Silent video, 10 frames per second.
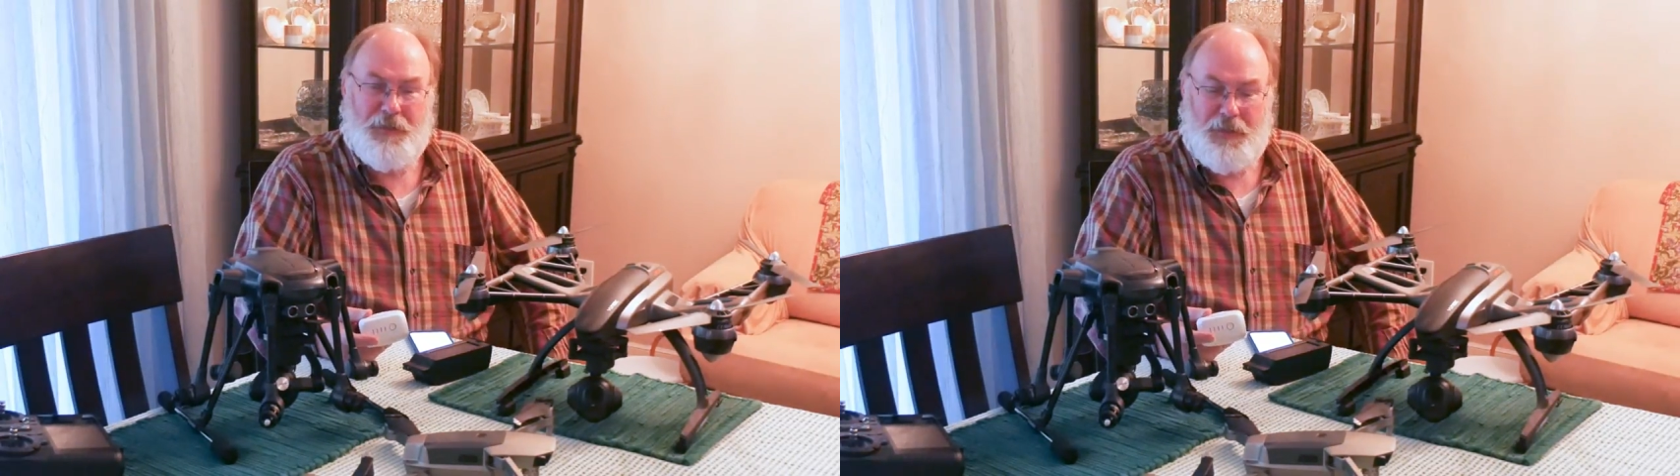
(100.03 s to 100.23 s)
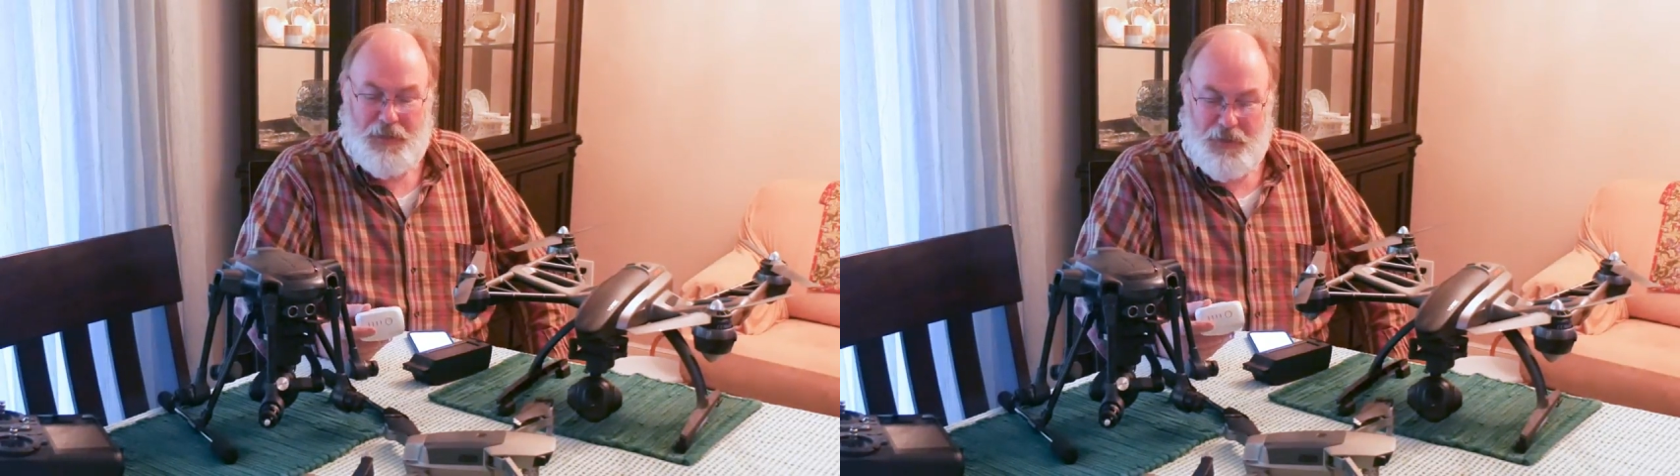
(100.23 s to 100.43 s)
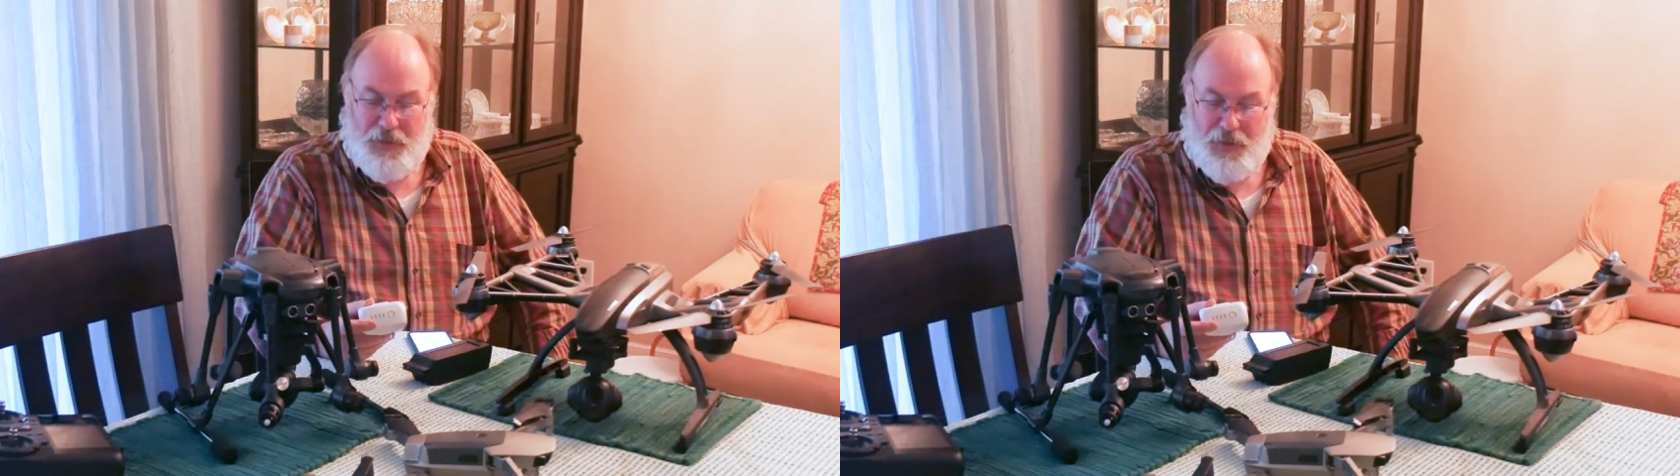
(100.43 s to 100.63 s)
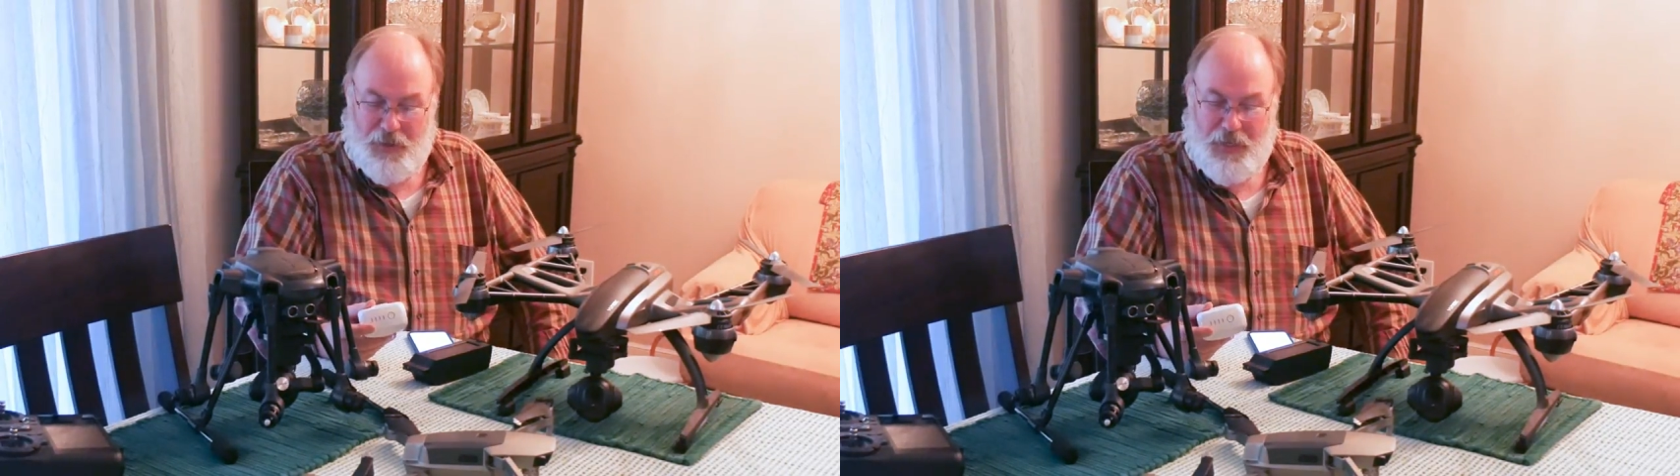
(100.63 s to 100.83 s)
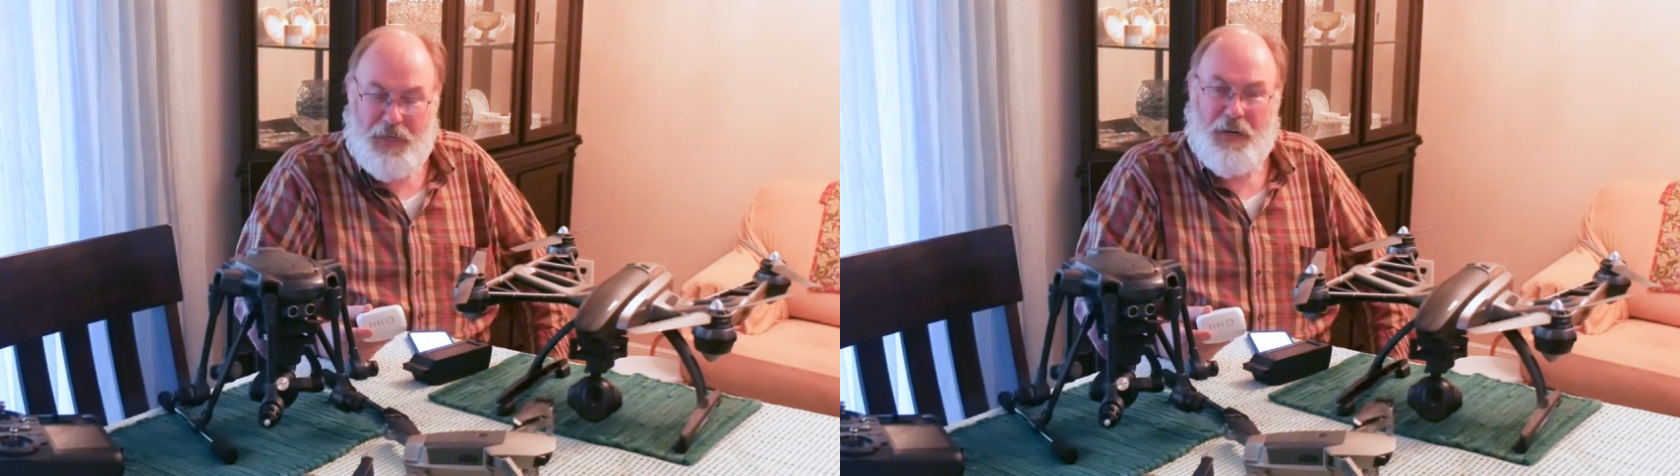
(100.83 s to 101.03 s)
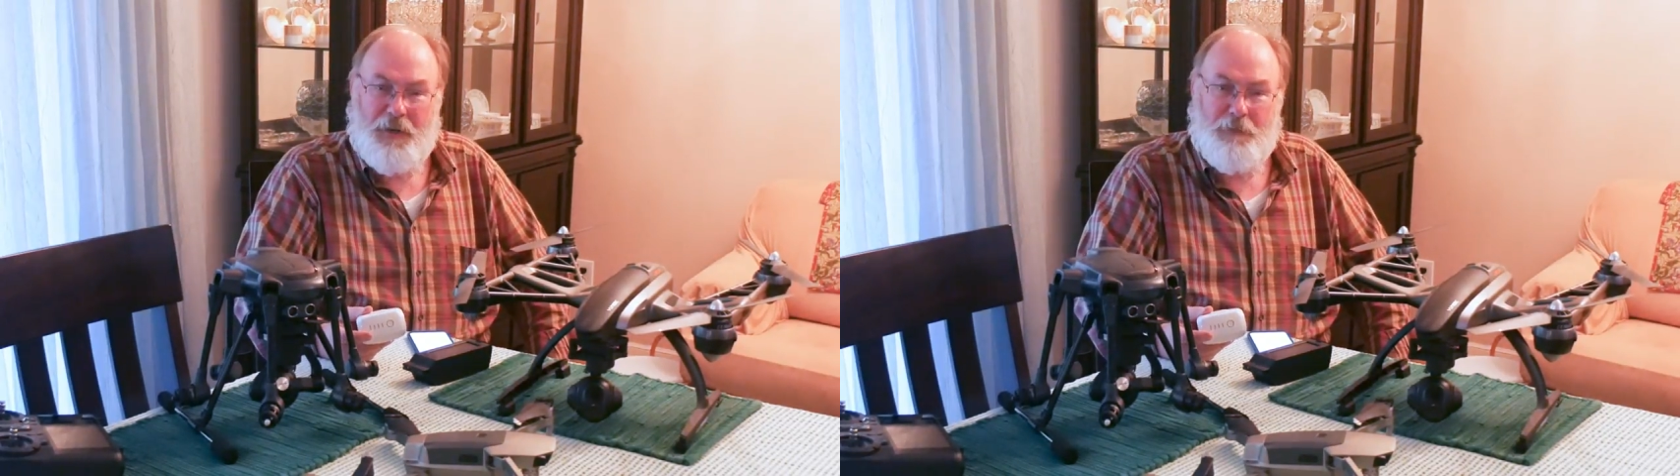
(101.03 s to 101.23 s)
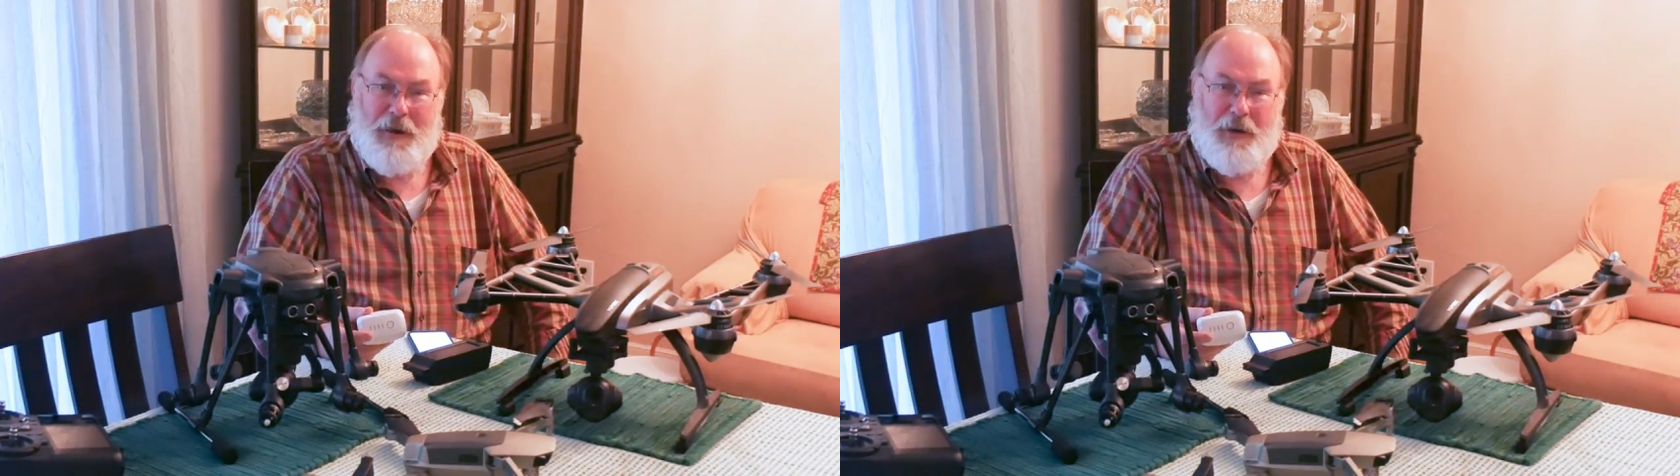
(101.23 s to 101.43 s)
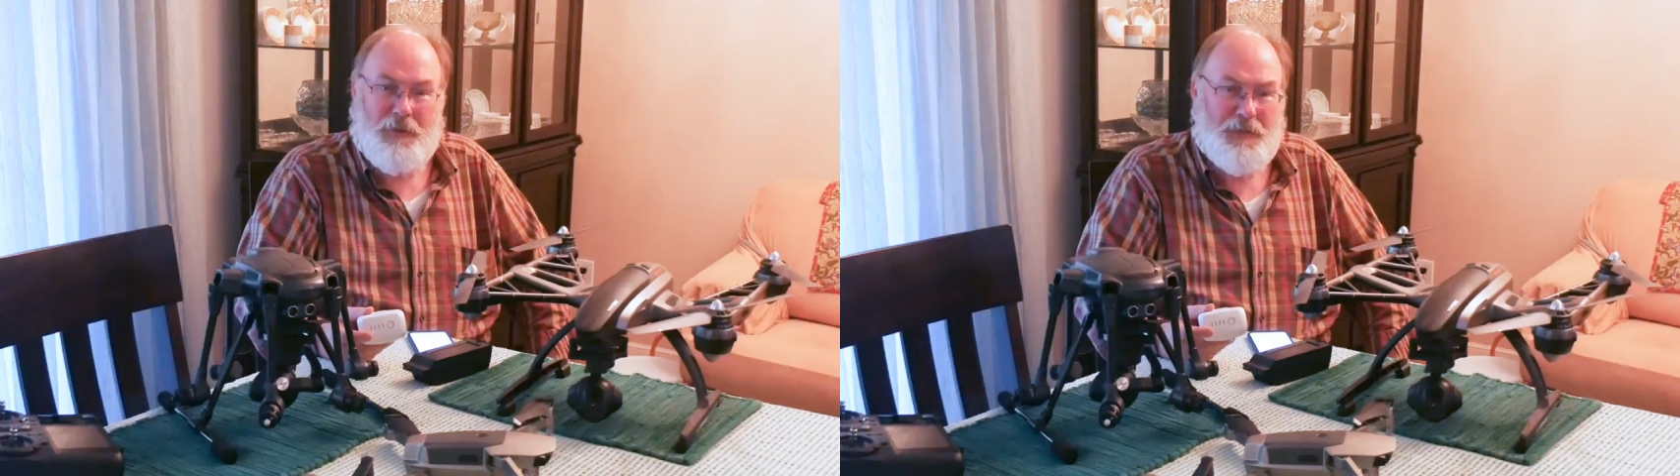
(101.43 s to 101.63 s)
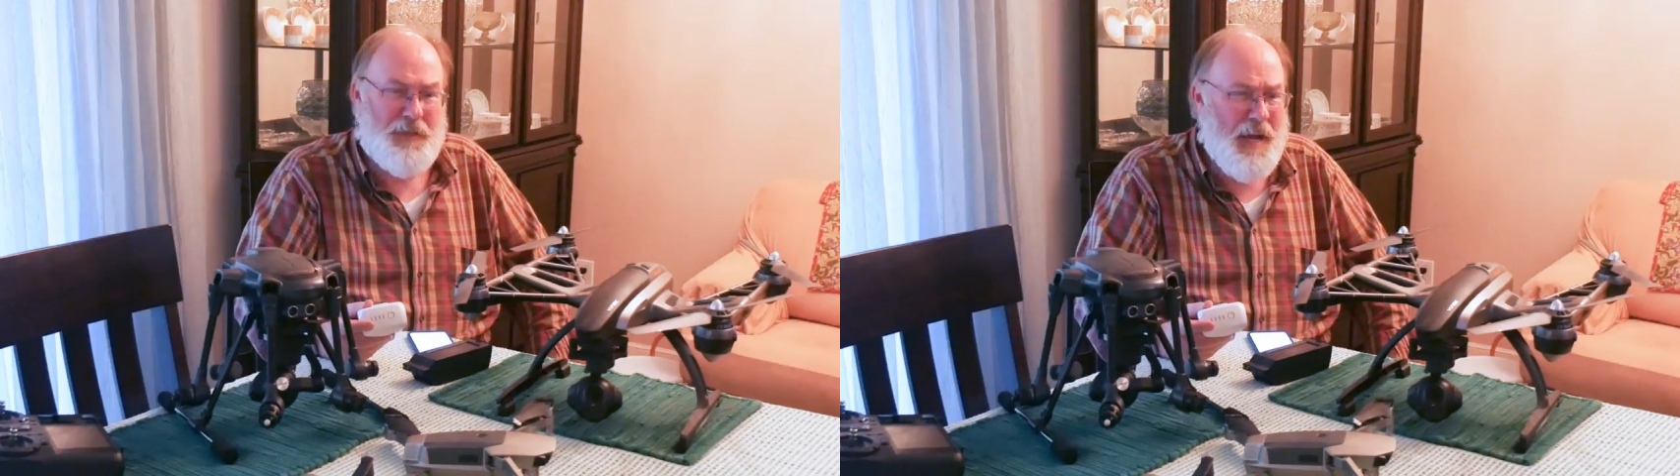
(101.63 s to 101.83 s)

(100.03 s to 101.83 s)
the heat on your batteries,